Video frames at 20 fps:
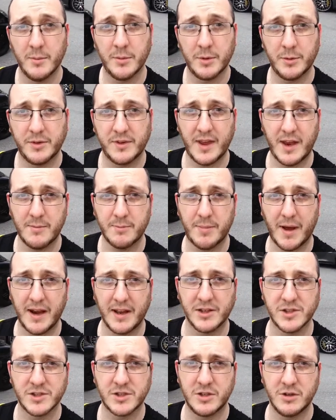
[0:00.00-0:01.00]
but was then
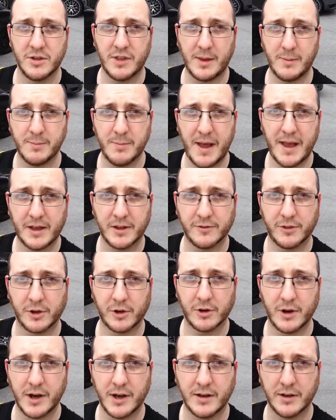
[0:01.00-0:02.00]
banished to the back of the
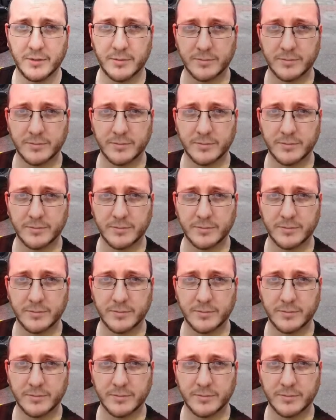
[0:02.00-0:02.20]
grid.